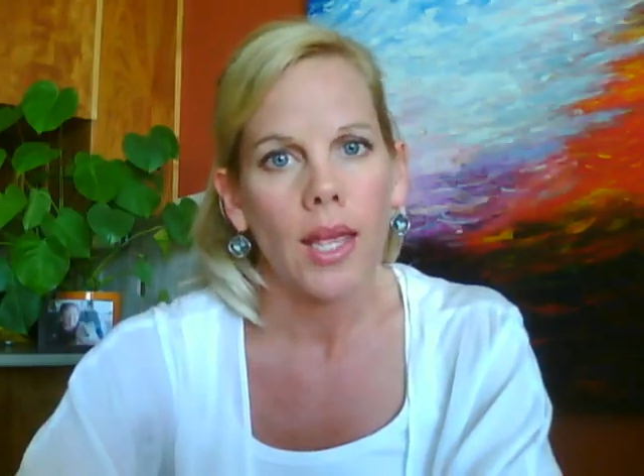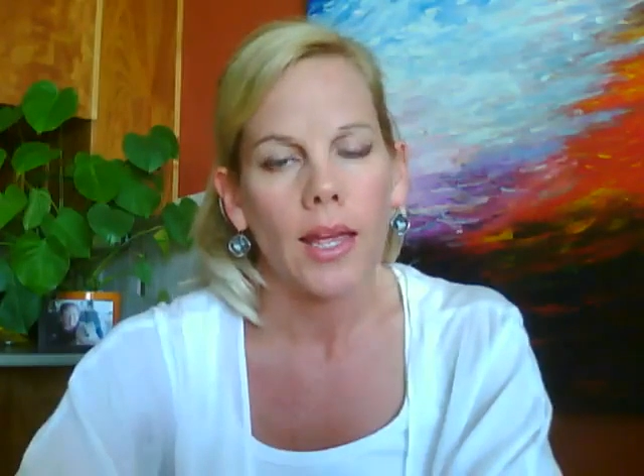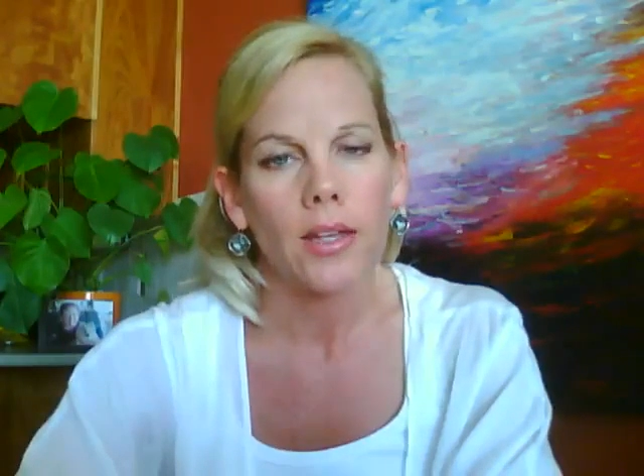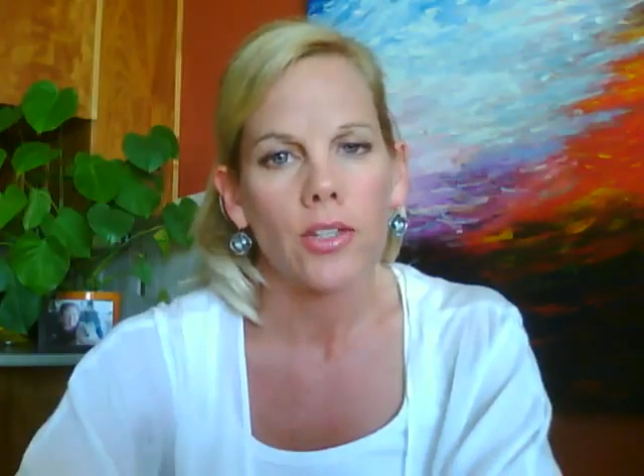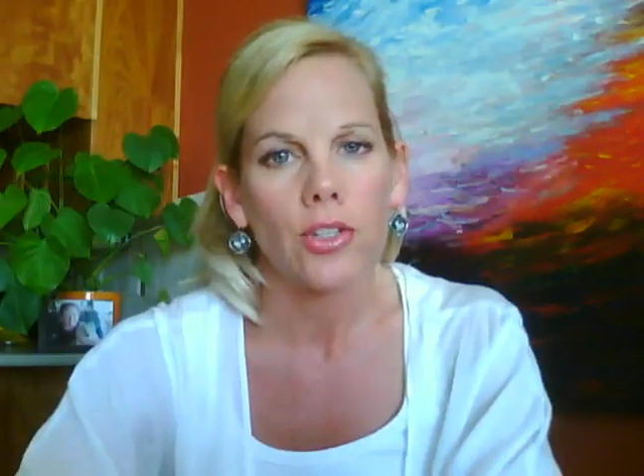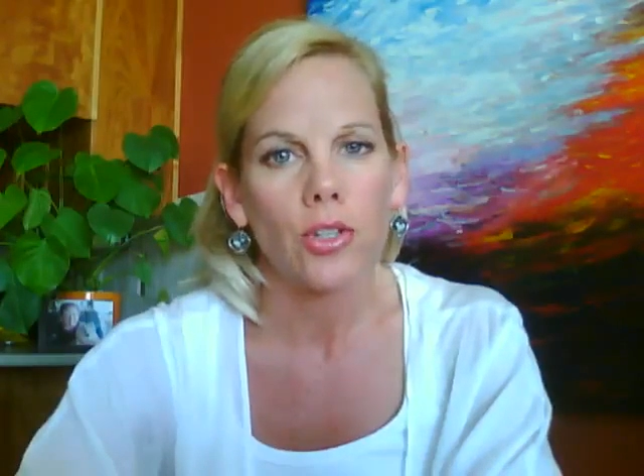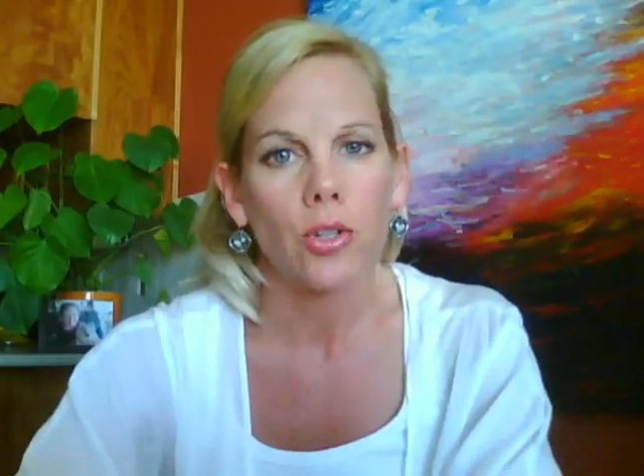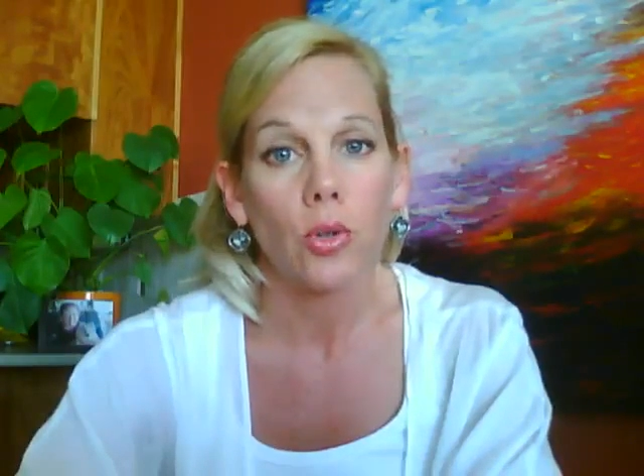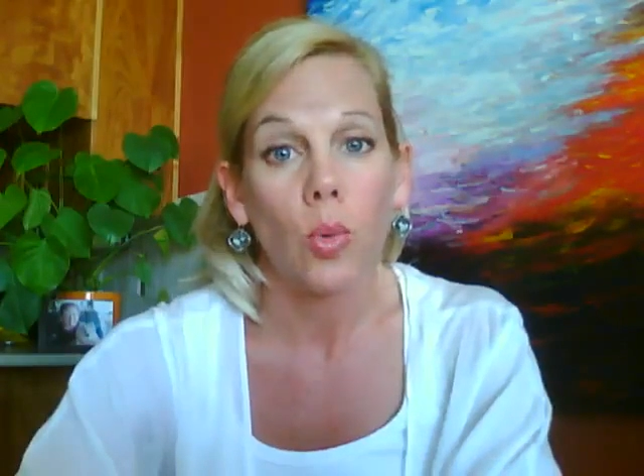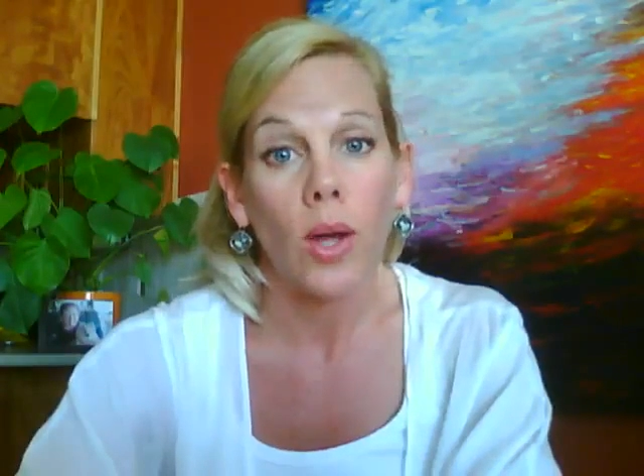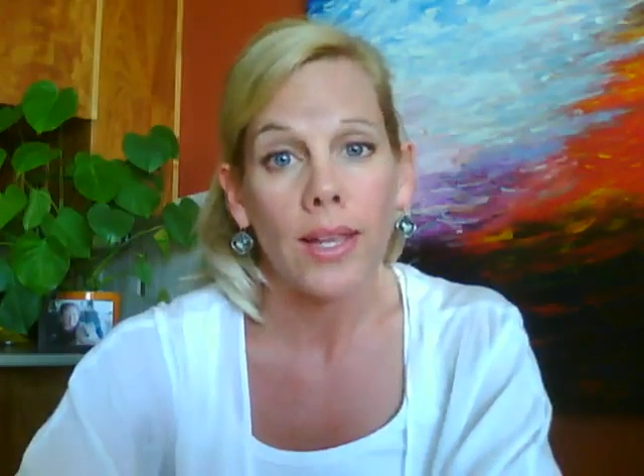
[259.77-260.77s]
as
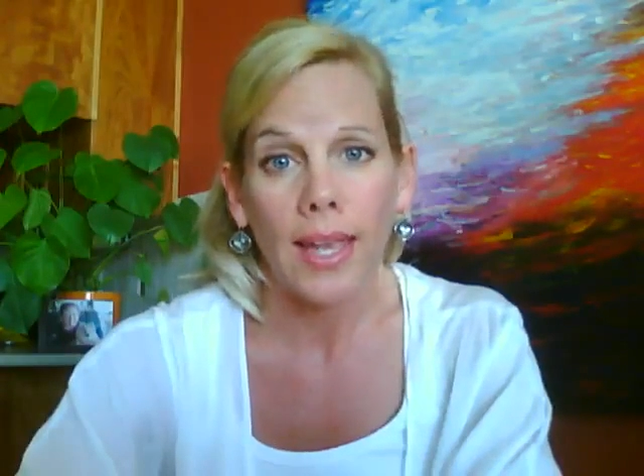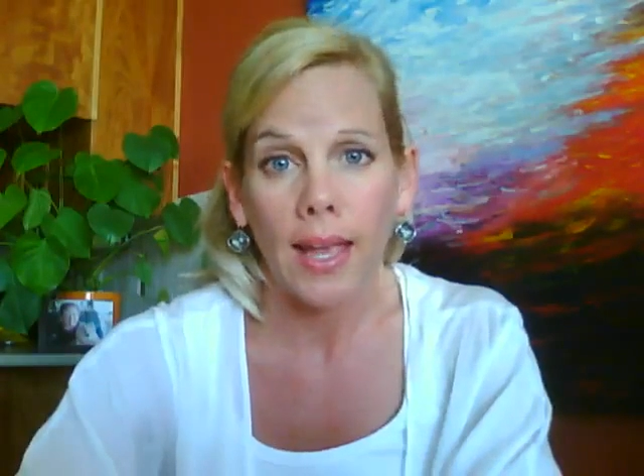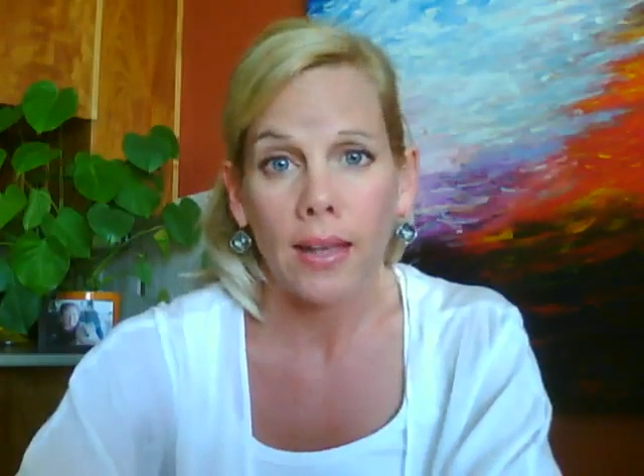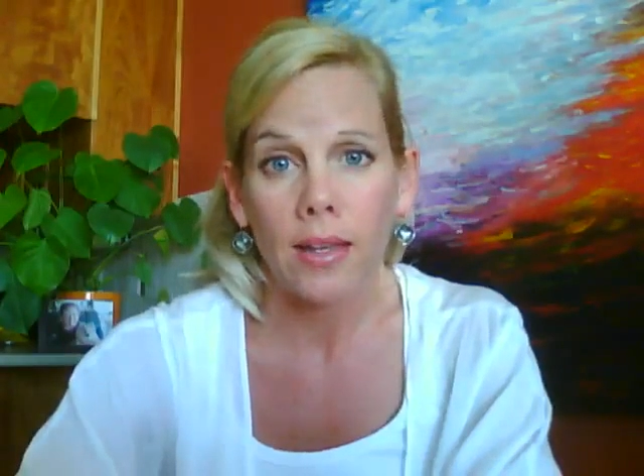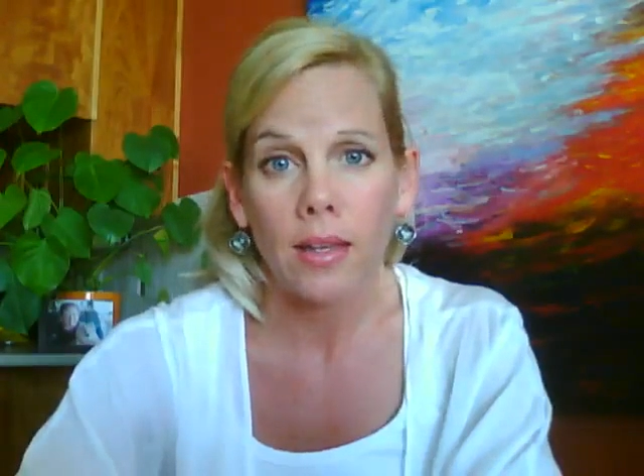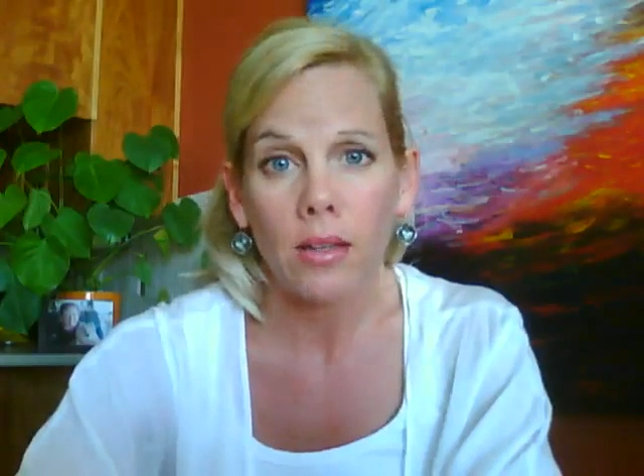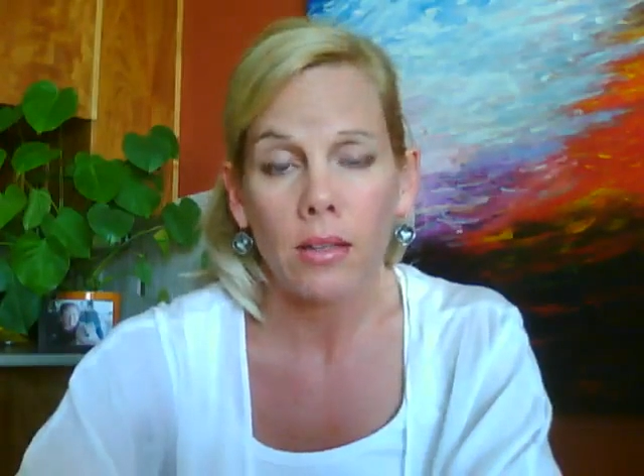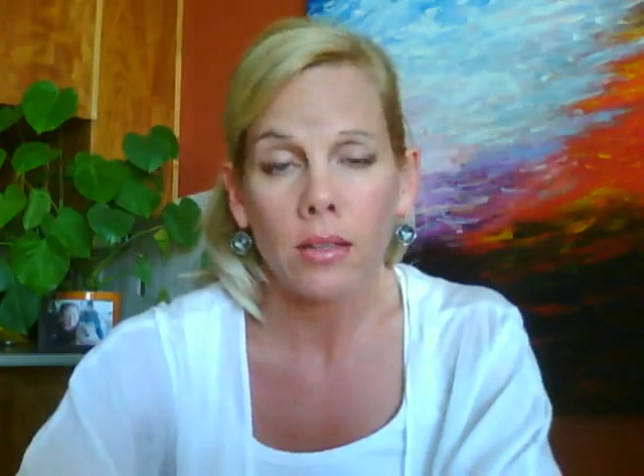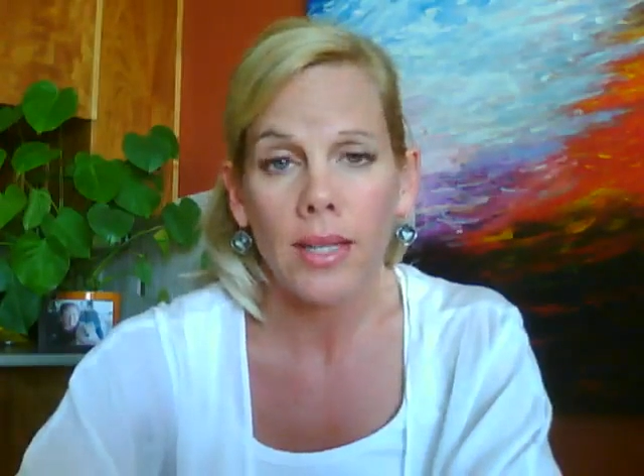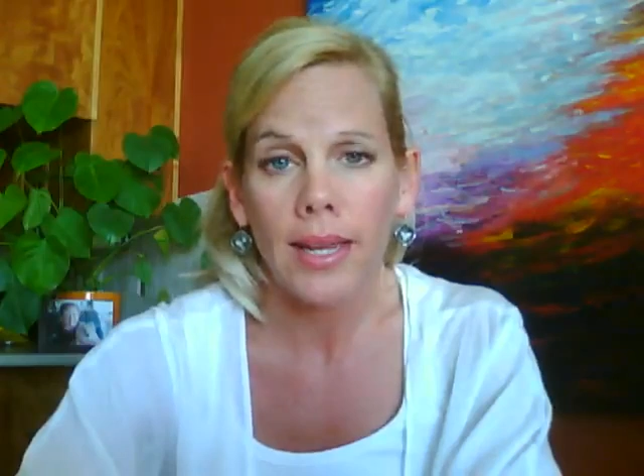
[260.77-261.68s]
to what can heal